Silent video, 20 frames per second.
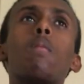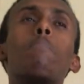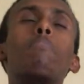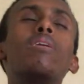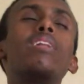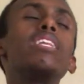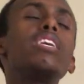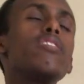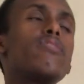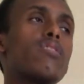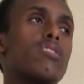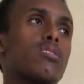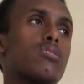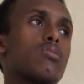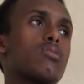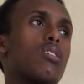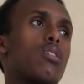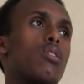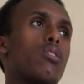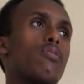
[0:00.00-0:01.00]
belief
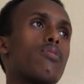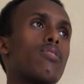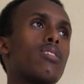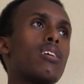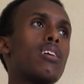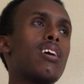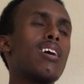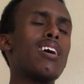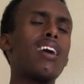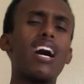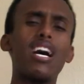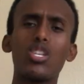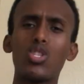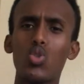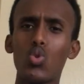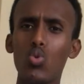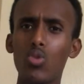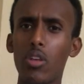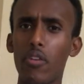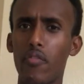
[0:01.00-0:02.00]
itself has
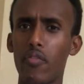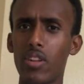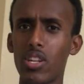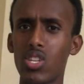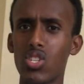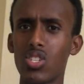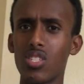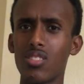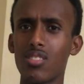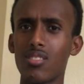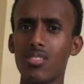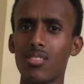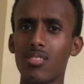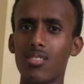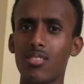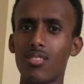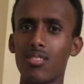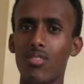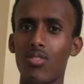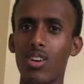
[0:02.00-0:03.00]
two definitions,
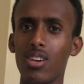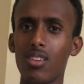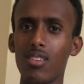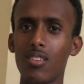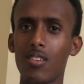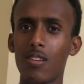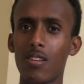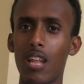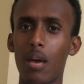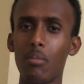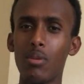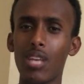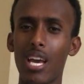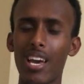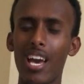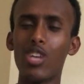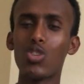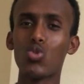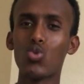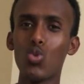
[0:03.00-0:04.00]
right? I mean, it
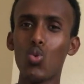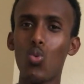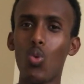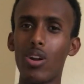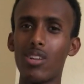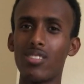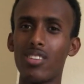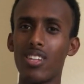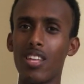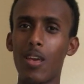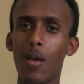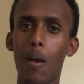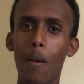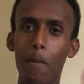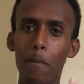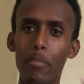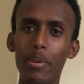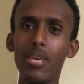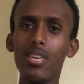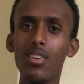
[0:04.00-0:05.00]
has two words in it.
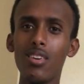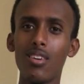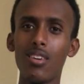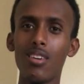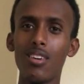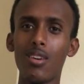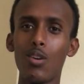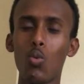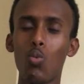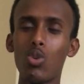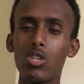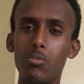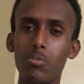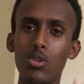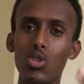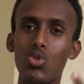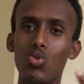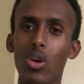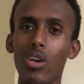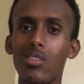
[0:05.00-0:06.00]
Be, which
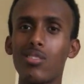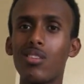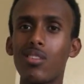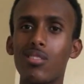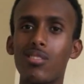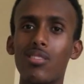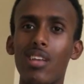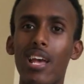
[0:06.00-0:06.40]
means to exist,